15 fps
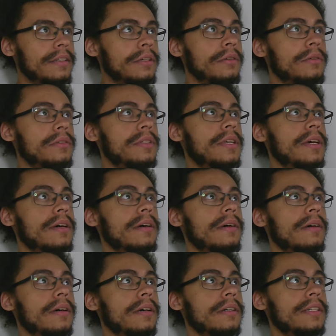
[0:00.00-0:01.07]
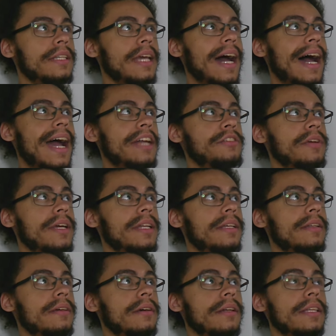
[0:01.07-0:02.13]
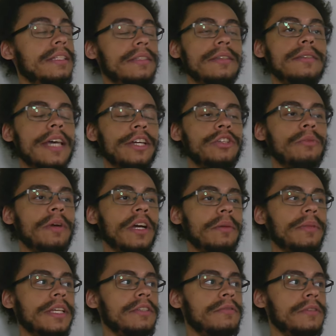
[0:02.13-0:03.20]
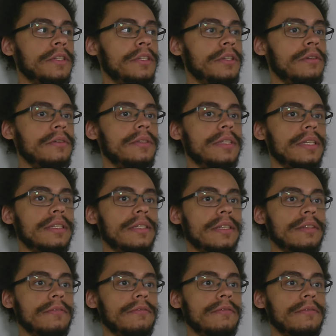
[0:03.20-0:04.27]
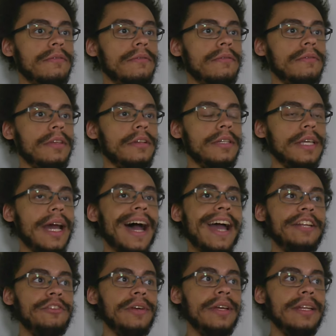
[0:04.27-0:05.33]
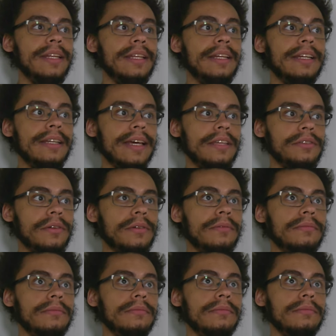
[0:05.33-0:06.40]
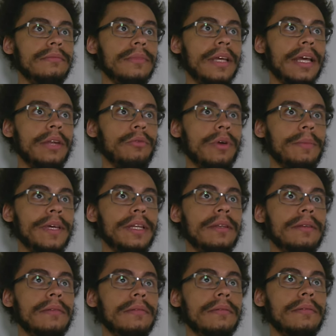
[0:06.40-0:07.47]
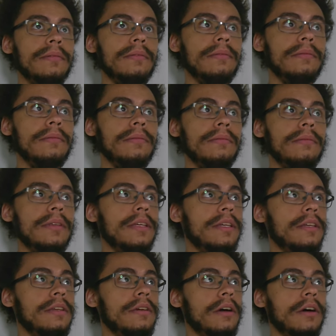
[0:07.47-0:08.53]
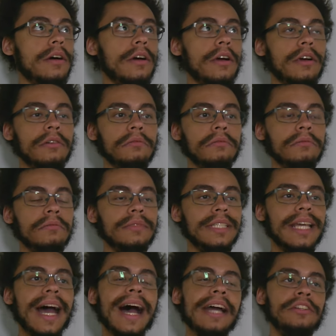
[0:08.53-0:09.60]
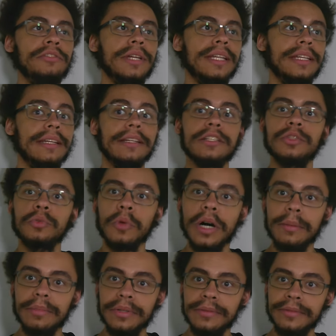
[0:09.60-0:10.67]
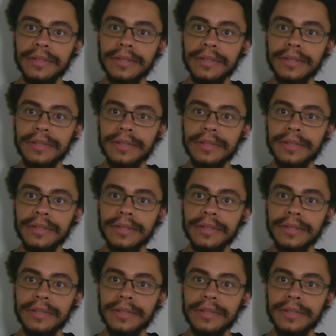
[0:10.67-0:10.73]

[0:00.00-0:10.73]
dudes are dehydrated, or at least the sexual marketplace for dudes is if they're dehydrated in a desert and women are dehydrated in a swamp,